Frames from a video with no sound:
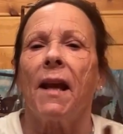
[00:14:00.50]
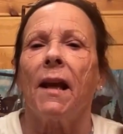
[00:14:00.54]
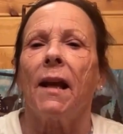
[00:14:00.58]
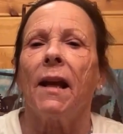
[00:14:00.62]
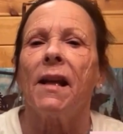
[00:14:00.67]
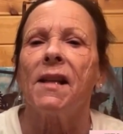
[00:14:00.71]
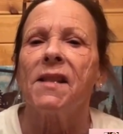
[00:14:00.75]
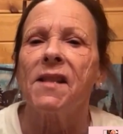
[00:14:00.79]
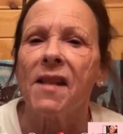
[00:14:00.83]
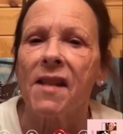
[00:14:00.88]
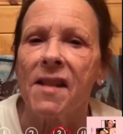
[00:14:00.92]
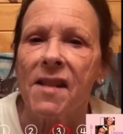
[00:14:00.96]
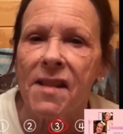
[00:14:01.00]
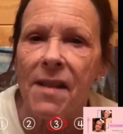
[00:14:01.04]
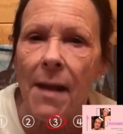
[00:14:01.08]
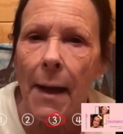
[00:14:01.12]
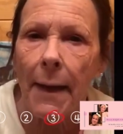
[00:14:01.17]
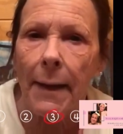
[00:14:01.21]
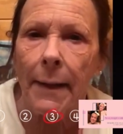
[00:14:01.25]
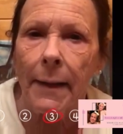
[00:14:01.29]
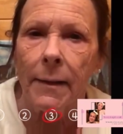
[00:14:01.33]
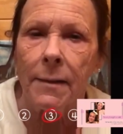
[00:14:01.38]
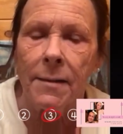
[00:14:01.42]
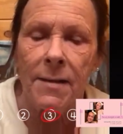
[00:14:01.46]
yes, it
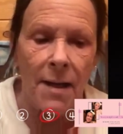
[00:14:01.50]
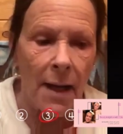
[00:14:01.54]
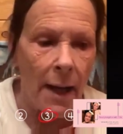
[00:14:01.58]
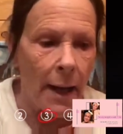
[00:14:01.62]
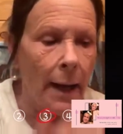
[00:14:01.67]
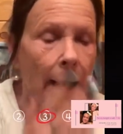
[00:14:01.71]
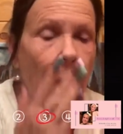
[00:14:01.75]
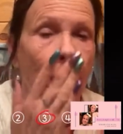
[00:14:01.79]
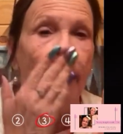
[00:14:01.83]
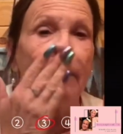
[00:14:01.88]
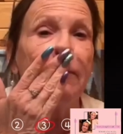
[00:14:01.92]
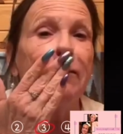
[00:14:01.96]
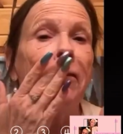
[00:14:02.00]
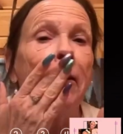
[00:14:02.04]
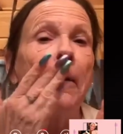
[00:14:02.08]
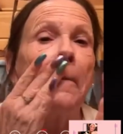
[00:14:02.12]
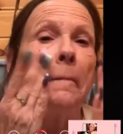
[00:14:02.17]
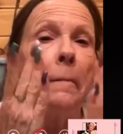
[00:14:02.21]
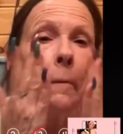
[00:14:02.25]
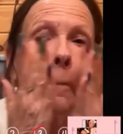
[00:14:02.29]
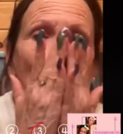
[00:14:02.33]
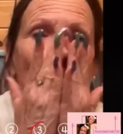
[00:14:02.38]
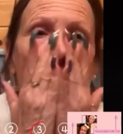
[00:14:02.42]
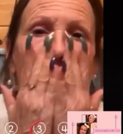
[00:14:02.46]
is exciting to
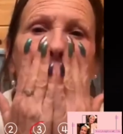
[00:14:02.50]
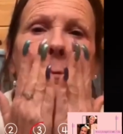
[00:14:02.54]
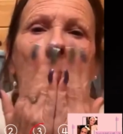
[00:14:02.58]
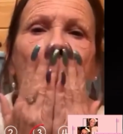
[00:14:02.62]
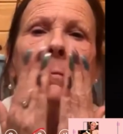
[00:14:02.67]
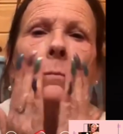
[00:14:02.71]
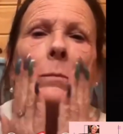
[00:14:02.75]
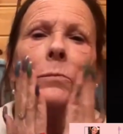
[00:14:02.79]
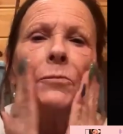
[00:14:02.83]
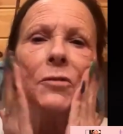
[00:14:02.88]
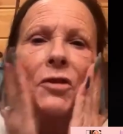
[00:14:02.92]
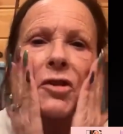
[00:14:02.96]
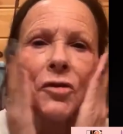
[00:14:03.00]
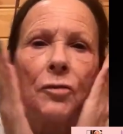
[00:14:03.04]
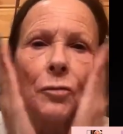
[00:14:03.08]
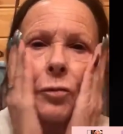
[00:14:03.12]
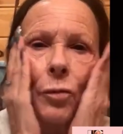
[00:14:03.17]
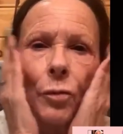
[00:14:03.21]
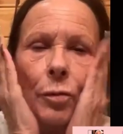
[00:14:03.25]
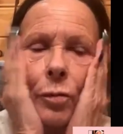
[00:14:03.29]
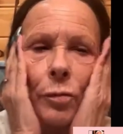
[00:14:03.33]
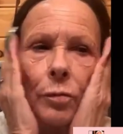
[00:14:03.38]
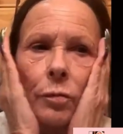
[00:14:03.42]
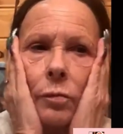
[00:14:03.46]
have
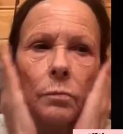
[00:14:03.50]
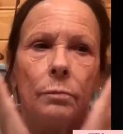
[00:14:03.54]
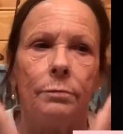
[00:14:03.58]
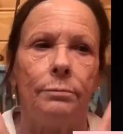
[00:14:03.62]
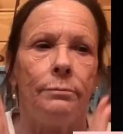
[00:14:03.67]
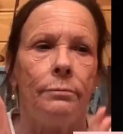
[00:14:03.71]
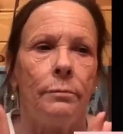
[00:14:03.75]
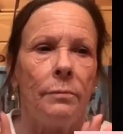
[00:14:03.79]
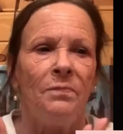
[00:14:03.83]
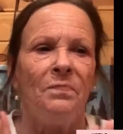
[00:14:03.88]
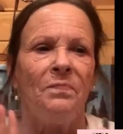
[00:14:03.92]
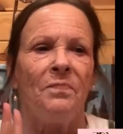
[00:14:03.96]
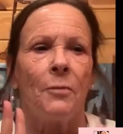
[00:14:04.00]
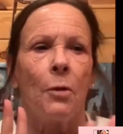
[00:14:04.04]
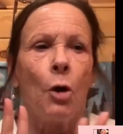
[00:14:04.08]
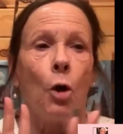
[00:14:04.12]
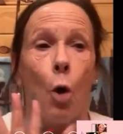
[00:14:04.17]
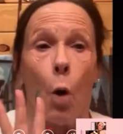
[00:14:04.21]
4